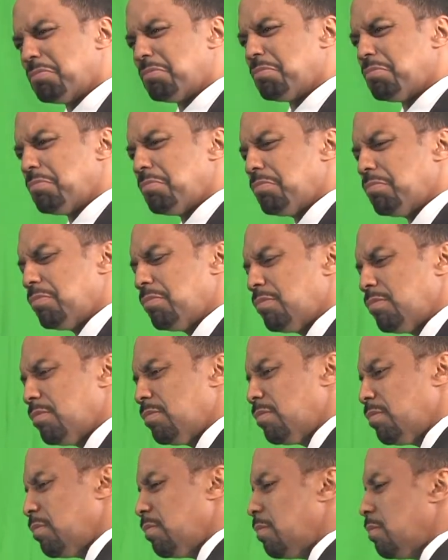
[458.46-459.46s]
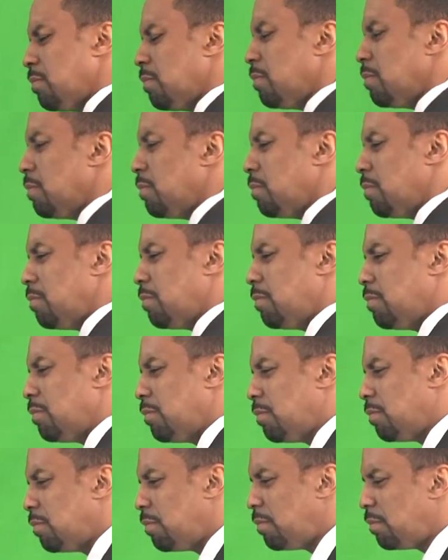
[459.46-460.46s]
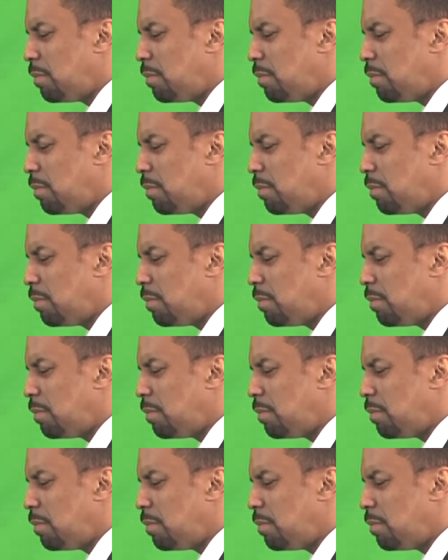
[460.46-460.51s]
(no one is talking)